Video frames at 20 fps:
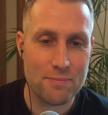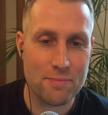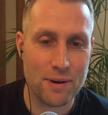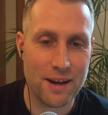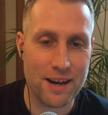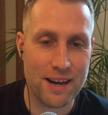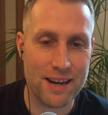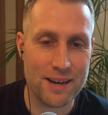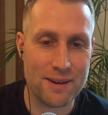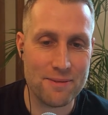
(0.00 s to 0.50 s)

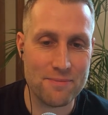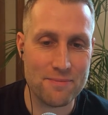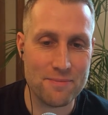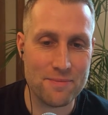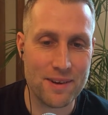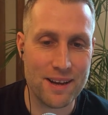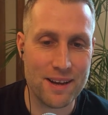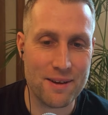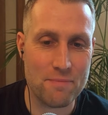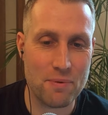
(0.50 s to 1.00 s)
but
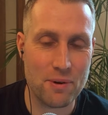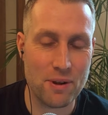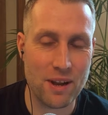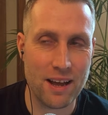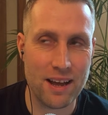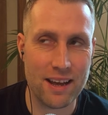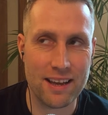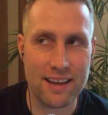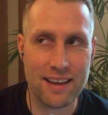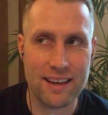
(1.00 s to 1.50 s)
um, but
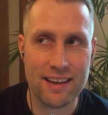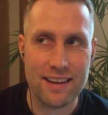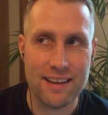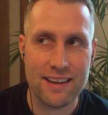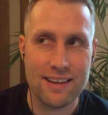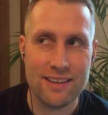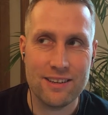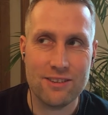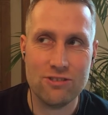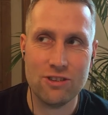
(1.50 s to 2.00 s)
like,
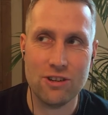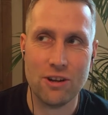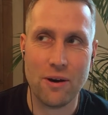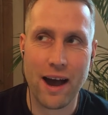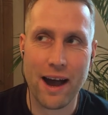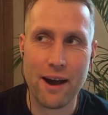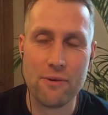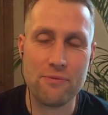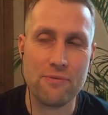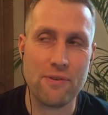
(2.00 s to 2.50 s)
you know,
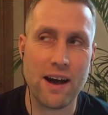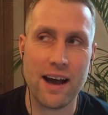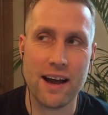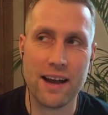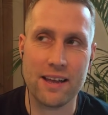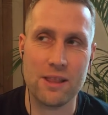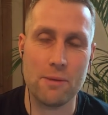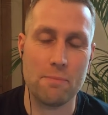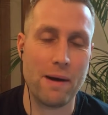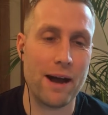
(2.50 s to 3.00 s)
how far
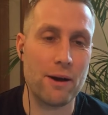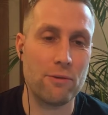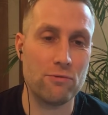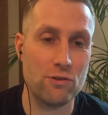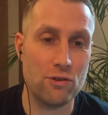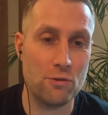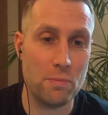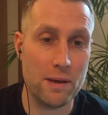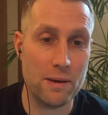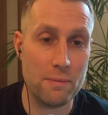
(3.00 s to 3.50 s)
can the
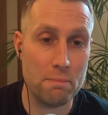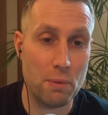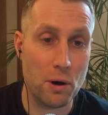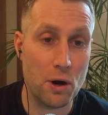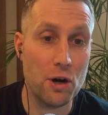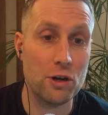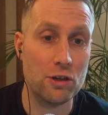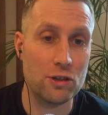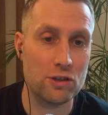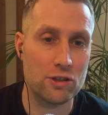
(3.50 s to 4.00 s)
boundaries be
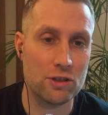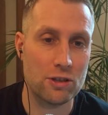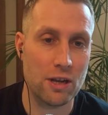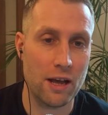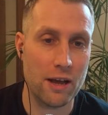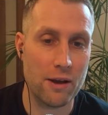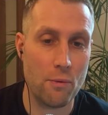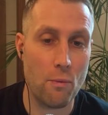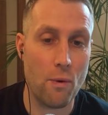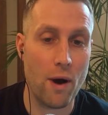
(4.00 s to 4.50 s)
pushed?
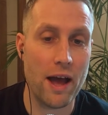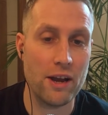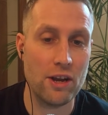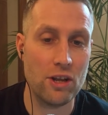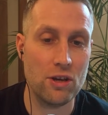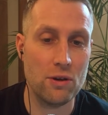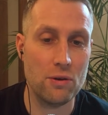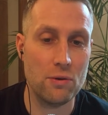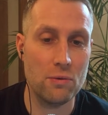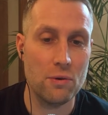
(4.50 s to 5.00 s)
Like, where
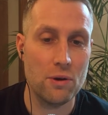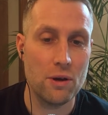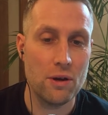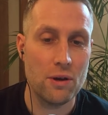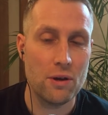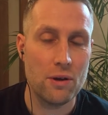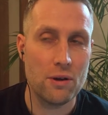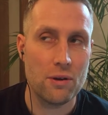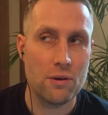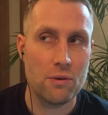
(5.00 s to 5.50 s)
do you?
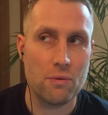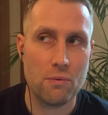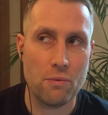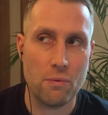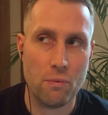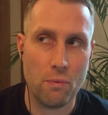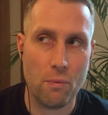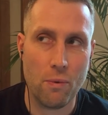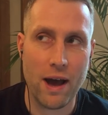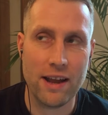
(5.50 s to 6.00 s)

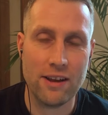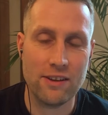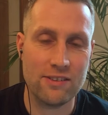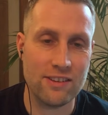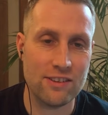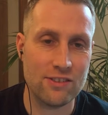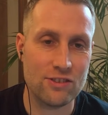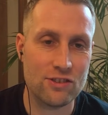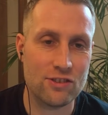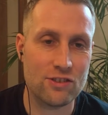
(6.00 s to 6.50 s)
where
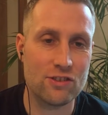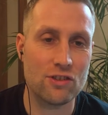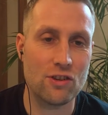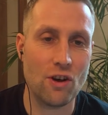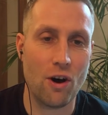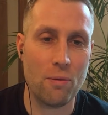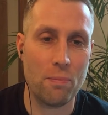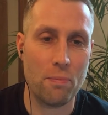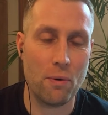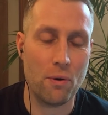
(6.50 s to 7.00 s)
does it
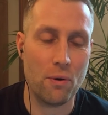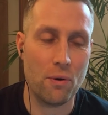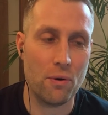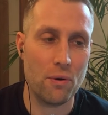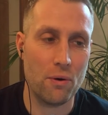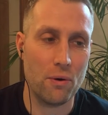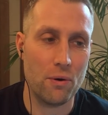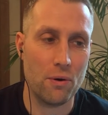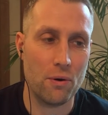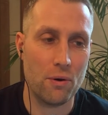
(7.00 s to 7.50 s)
stop
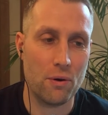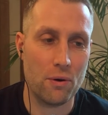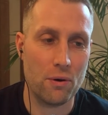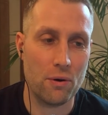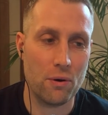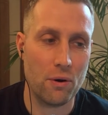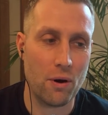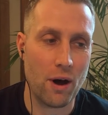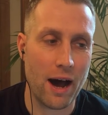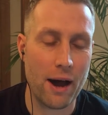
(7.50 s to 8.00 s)
or
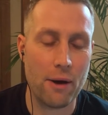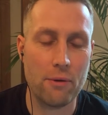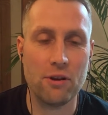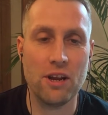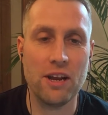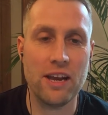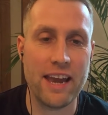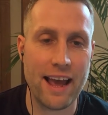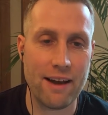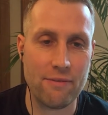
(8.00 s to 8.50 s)
or how
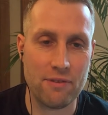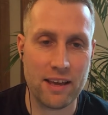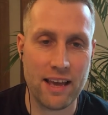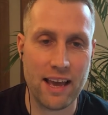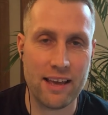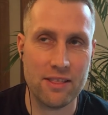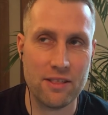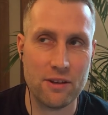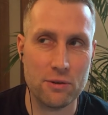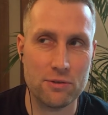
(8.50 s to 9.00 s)
do you
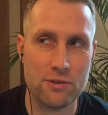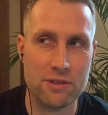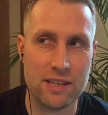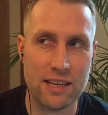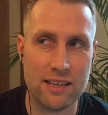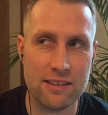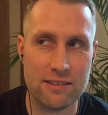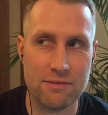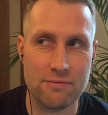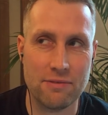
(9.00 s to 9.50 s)
navigate those
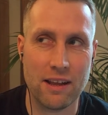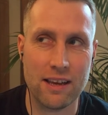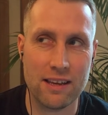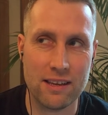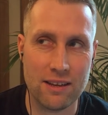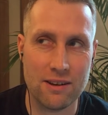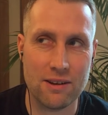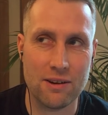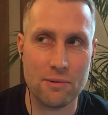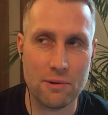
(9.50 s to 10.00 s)
things of like
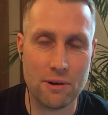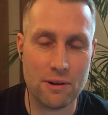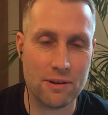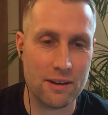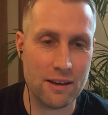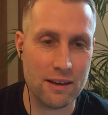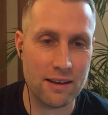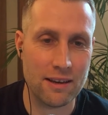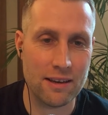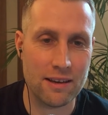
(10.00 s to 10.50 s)
you know what
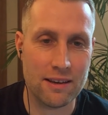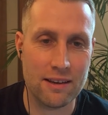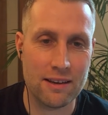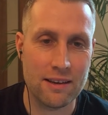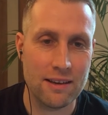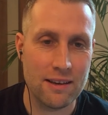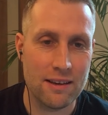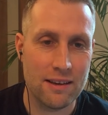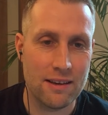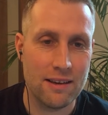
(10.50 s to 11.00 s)

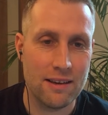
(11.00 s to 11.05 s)
like